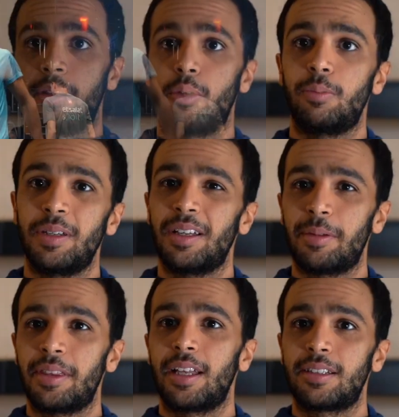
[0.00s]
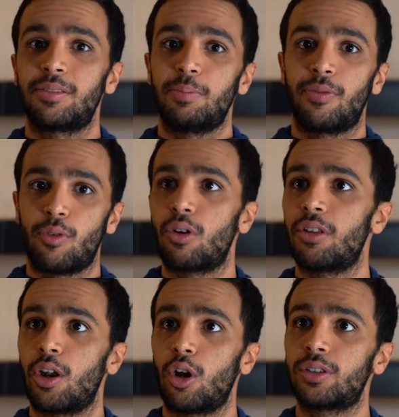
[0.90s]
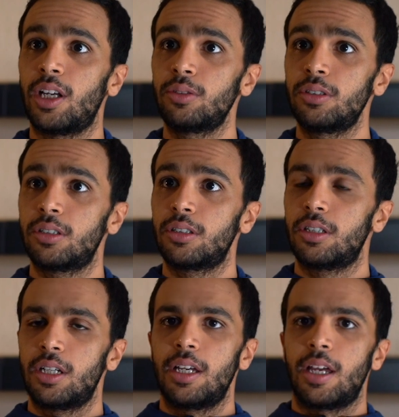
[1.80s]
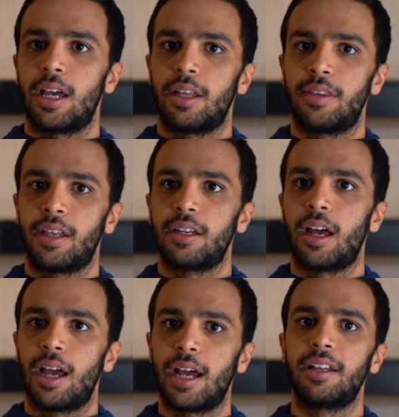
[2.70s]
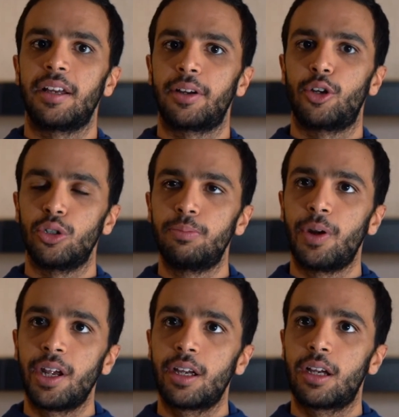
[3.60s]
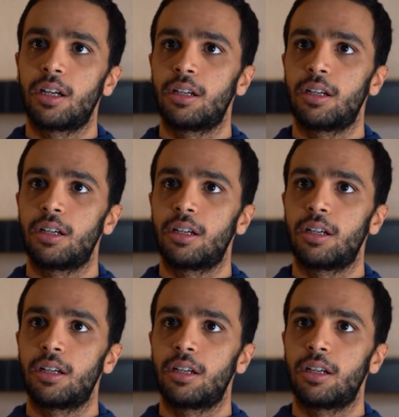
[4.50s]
I mean, that's before the lockdown. And then I had a good break.